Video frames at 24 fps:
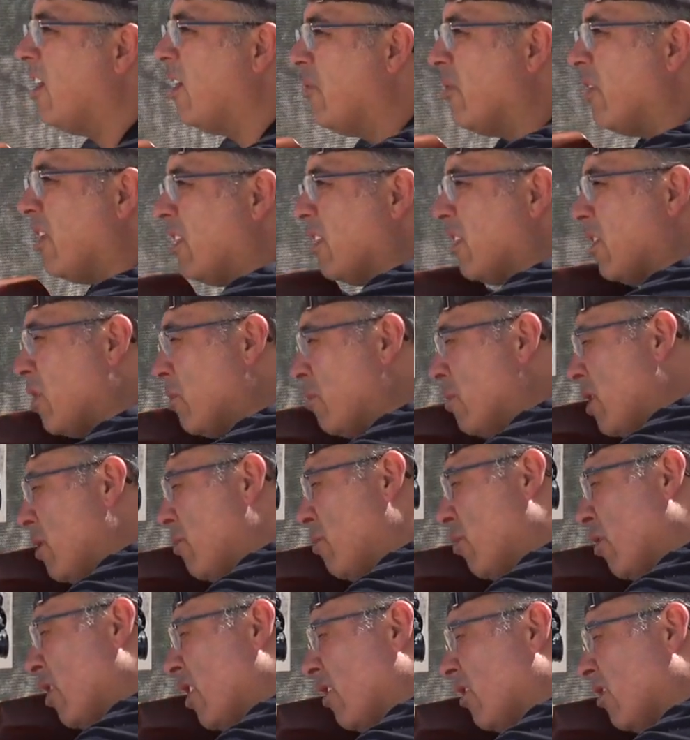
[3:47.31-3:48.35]
A little bit of
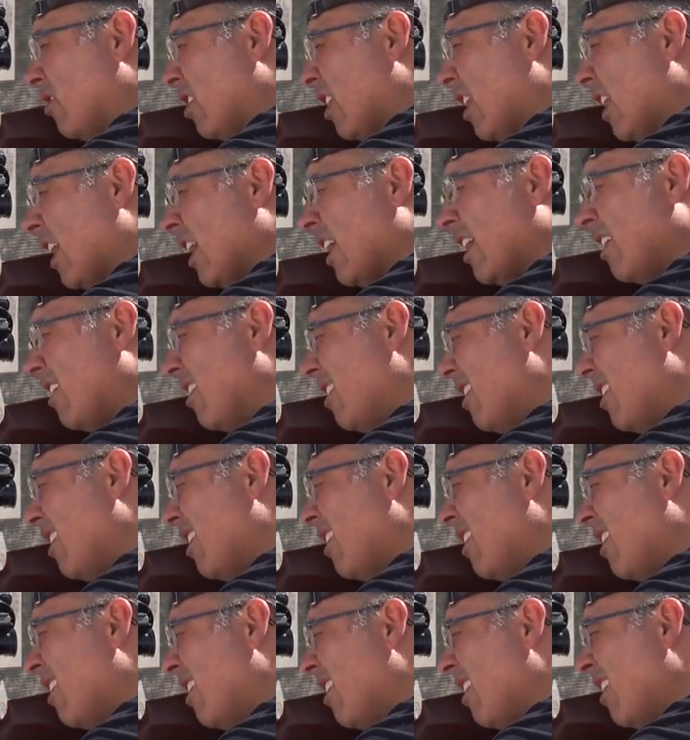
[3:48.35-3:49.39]
breeze today,
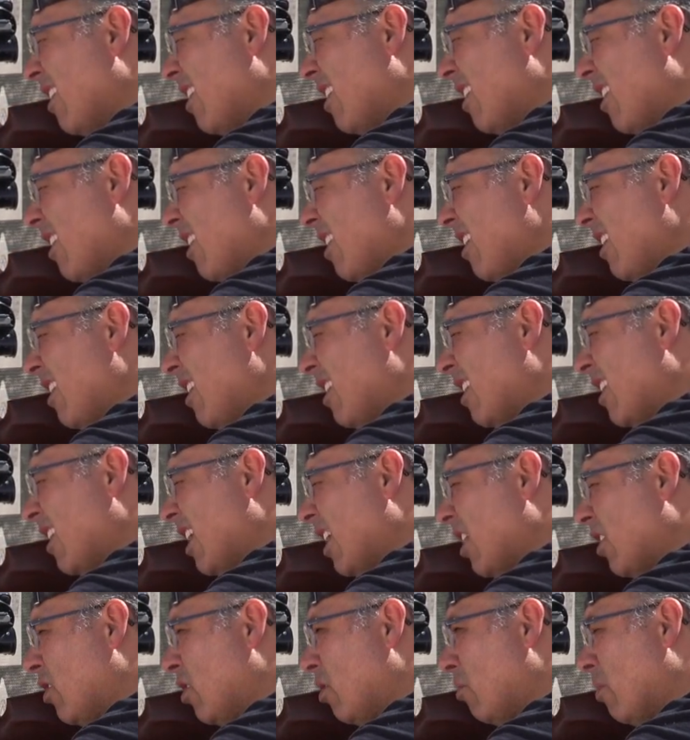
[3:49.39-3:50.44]

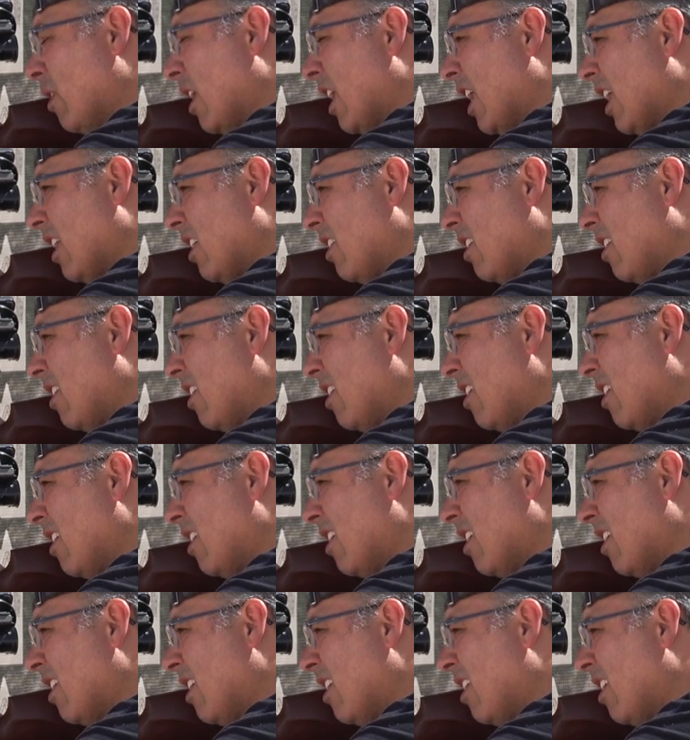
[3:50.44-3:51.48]
not too bad.
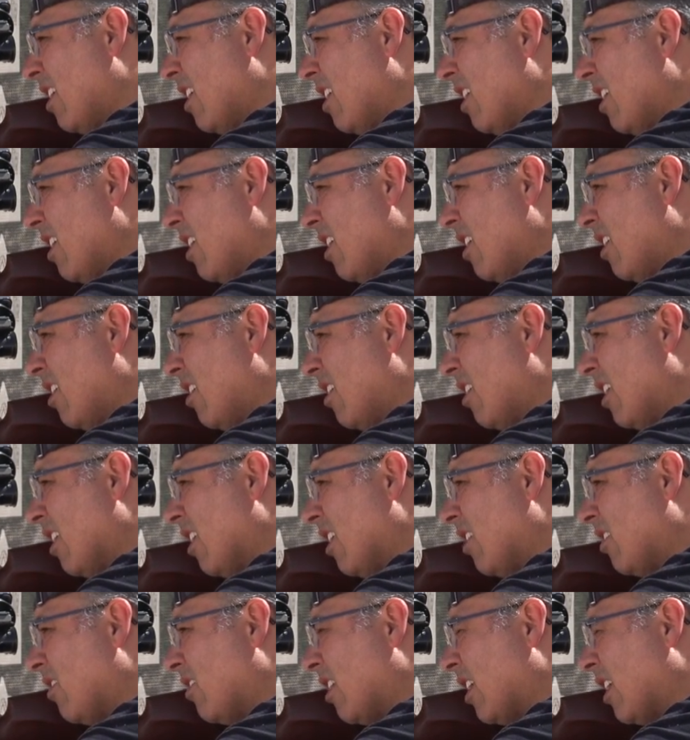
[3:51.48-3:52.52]
All right,
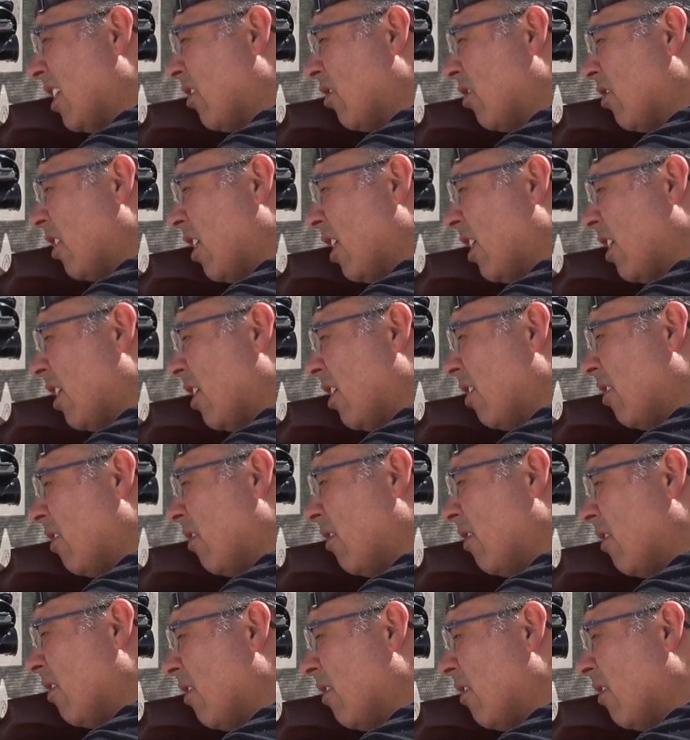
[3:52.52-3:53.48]
let's take a shot here.